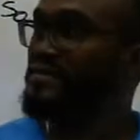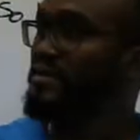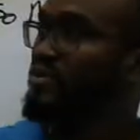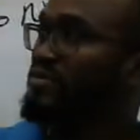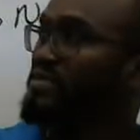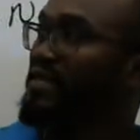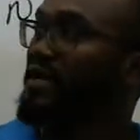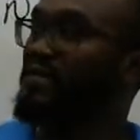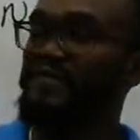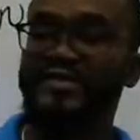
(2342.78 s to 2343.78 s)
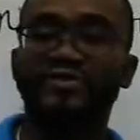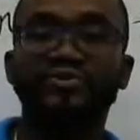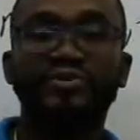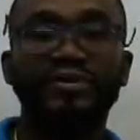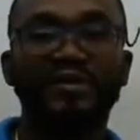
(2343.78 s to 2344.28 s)
outside of the
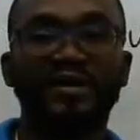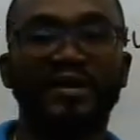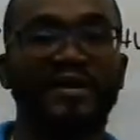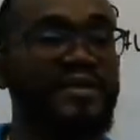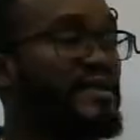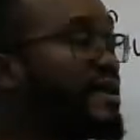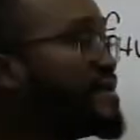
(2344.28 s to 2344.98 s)
school, then